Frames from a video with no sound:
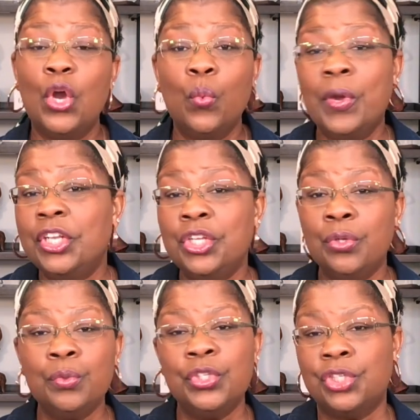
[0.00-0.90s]
When
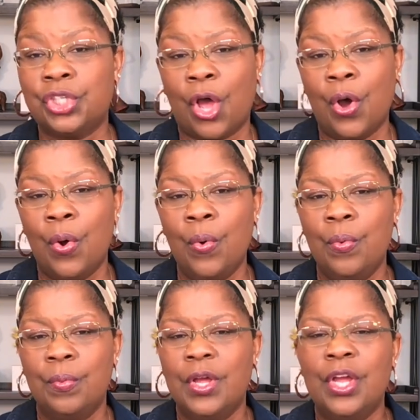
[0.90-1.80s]
you sow,
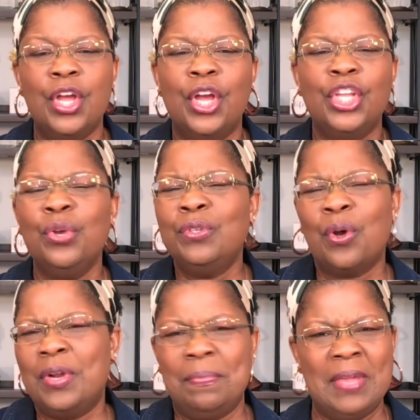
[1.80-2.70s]
you
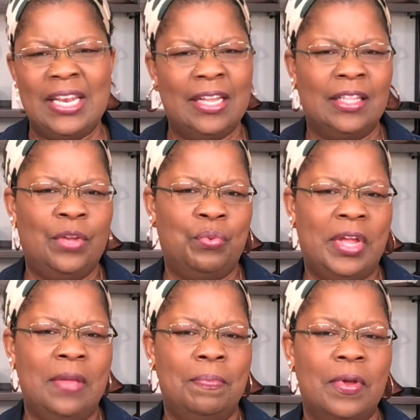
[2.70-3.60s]
don't immediately
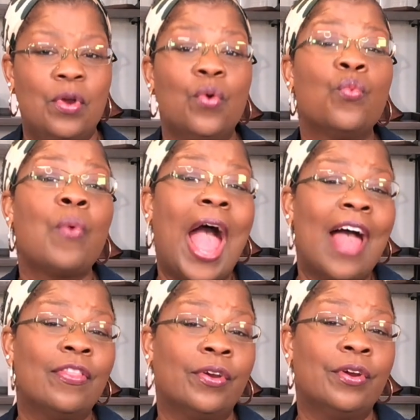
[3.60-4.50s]
reap.
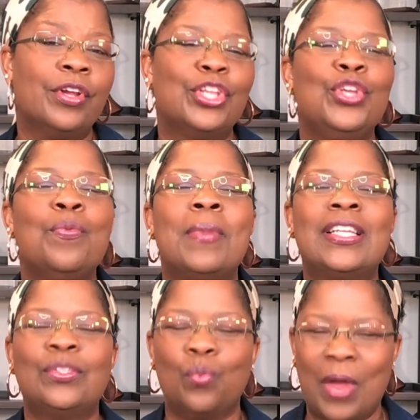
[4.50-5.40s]
Rather, you
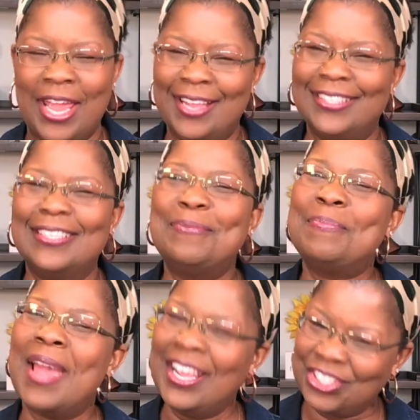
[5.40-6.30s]
must wait
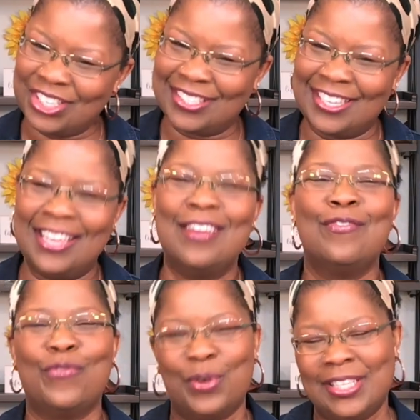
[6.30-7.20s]
patiently
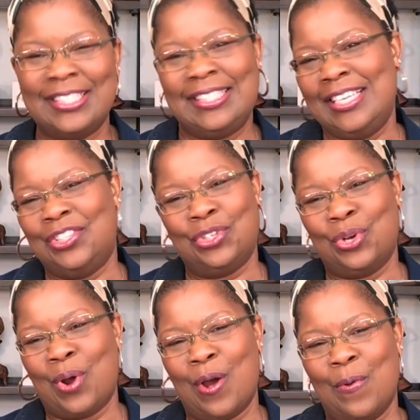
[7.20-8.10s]
for the seed to
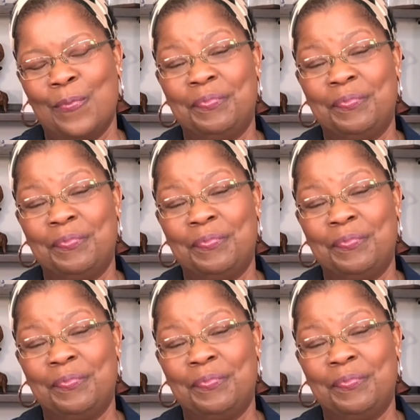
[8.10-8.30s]
grow.